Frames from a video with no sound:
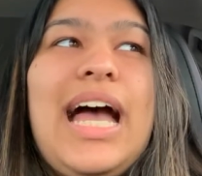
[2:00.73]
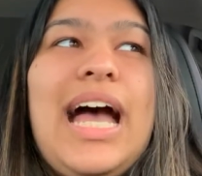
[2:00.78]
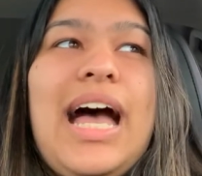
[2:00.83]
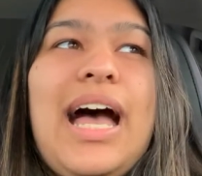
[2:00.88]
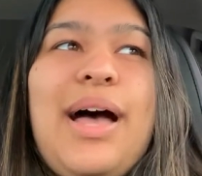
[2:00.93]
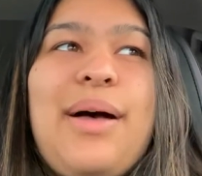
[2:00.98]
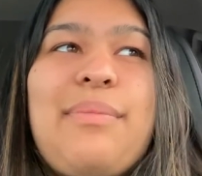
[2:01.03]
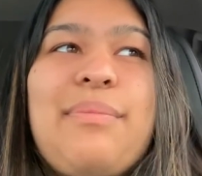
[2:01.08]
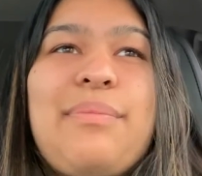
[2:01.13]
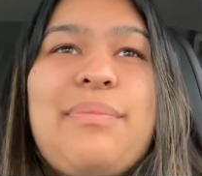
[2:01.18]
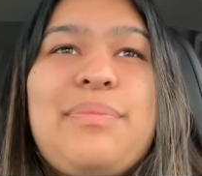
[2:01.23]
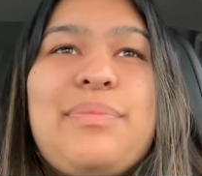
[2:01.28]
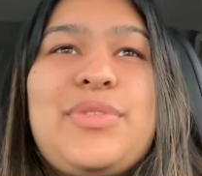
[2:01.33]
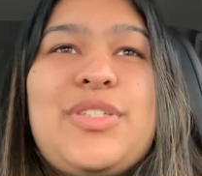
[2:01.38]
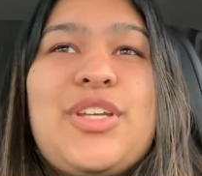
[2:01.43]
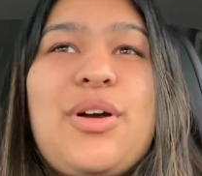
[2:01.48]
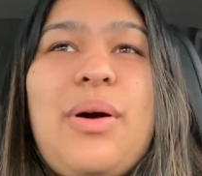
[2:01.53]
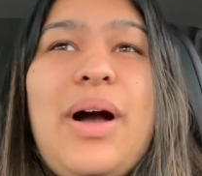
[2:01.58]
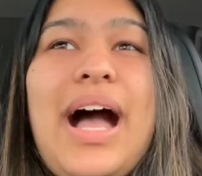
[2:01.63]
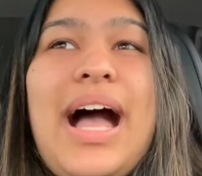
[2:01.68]

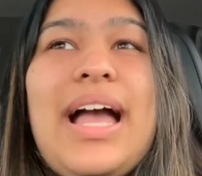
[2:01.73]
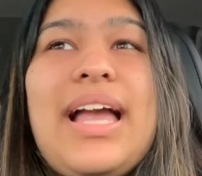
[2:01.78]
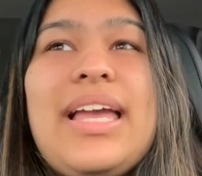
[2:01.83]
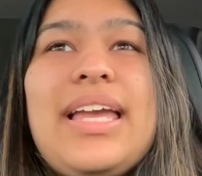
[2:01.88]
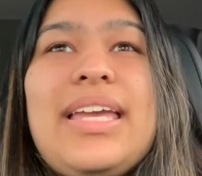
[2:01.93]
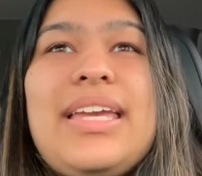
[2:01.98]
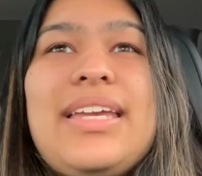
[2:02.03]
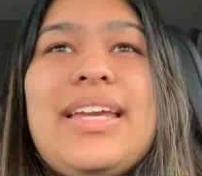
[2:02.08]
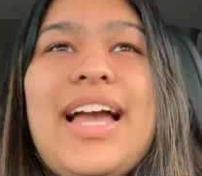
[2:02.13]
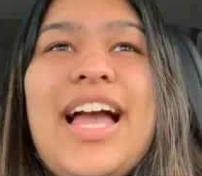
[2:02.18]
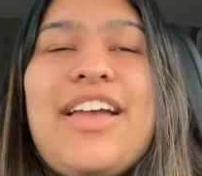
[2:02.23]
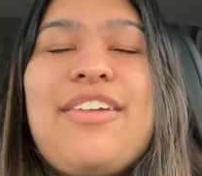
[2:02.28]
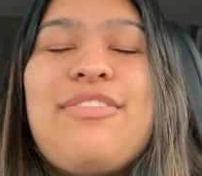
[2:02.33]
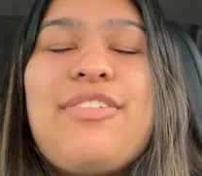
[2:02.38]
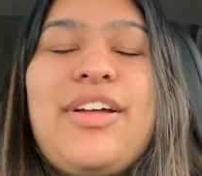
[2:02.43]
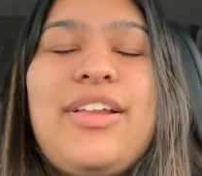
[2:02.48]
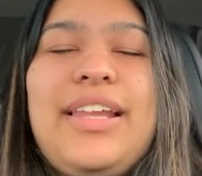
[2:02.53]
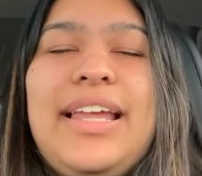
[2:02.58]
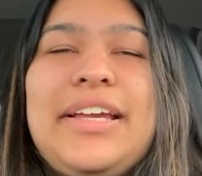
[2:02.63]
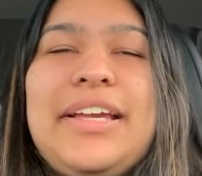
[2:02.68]
So I
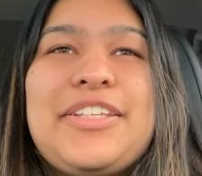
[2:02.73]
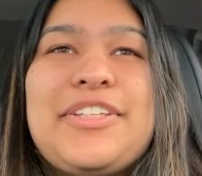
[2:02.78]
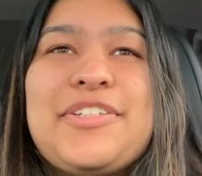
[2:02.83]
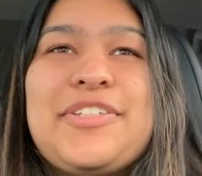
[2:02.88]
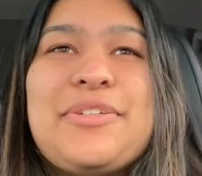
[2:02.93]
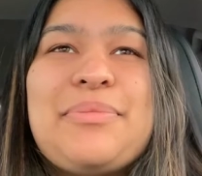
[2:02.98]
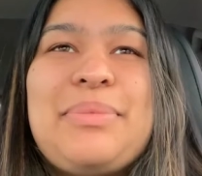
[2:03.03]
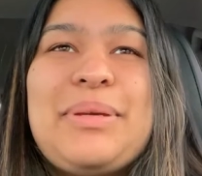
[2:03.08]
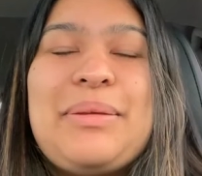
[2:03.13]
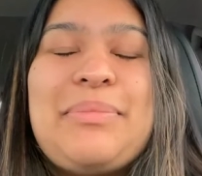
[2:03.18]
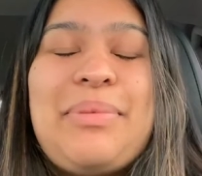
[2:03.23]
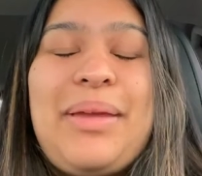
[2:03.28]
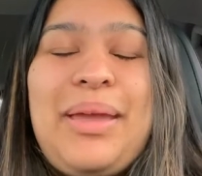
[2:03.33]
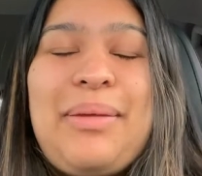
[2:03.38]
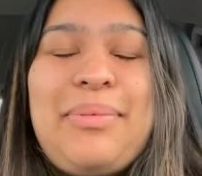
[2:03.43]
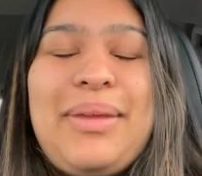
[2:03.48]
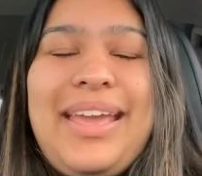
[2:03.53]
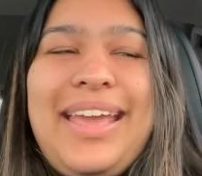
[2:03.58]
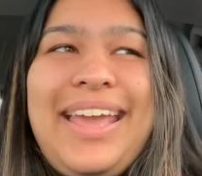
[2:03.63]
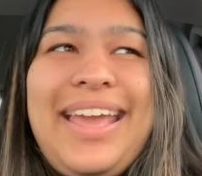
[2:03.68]
felt such a big
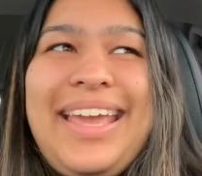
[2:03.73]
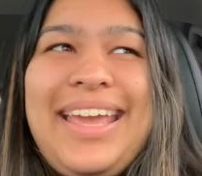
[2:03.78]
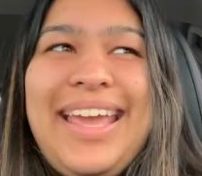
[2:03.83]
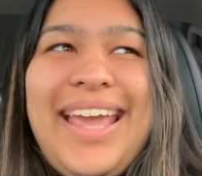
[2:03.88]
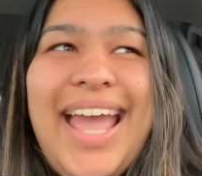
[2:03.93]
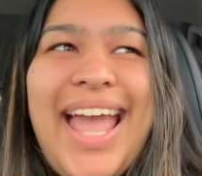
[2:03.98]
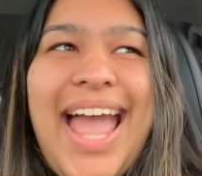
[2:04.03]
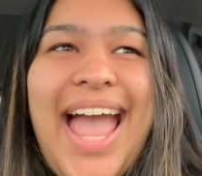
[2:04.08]
baby.